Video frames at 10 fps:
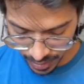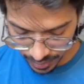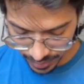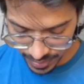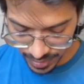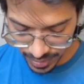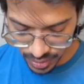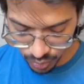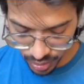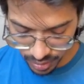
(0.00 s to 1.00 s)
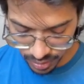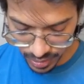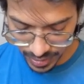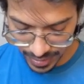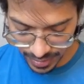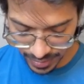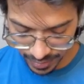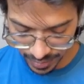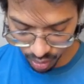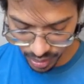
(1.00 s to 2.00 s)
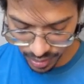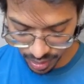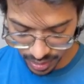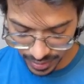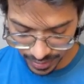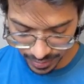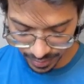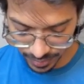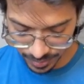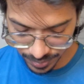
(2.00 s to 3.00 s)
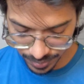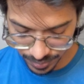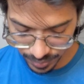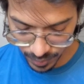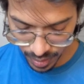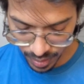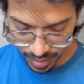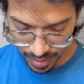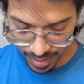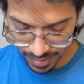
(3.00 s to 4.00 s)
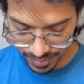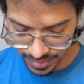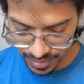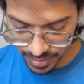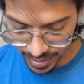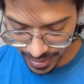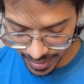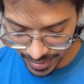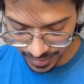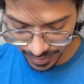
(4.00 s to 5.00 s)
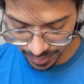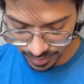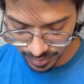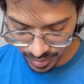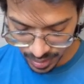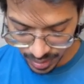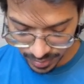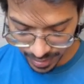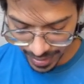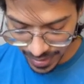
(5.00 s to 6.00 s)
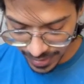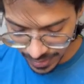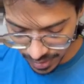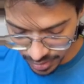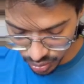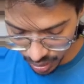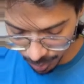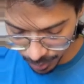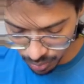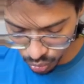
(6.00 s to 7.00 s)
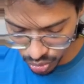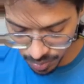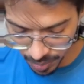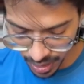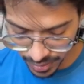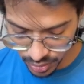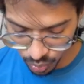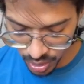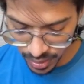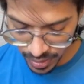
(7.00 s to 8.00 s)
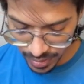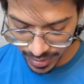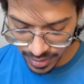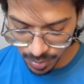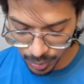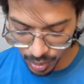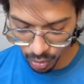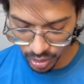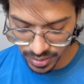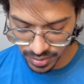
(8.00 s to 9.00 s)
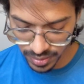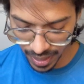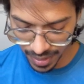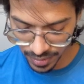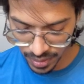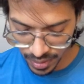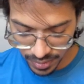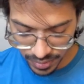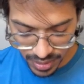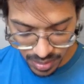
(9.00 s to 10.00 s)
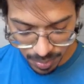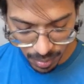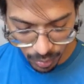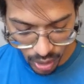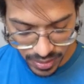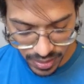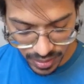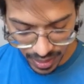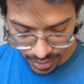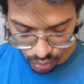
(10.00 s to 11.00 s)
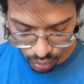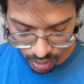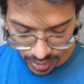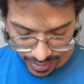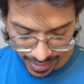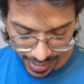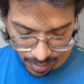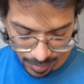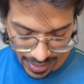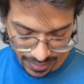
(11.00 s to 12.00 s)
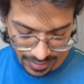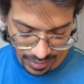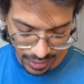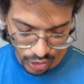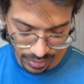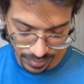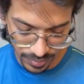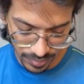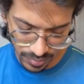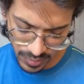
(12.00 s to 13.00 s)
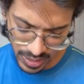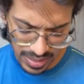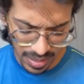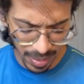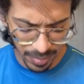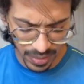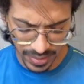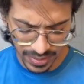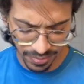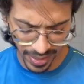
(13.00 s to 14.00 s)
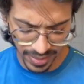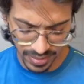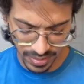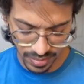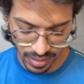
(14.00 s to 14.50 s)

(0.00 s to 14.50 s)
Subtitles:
This area is what? The tail area or trunk area. And this is the head area. The head area, this uppermost part is what? It is proboscis gland. This proboscis gland do what? It help in excretion. Just remember these facts.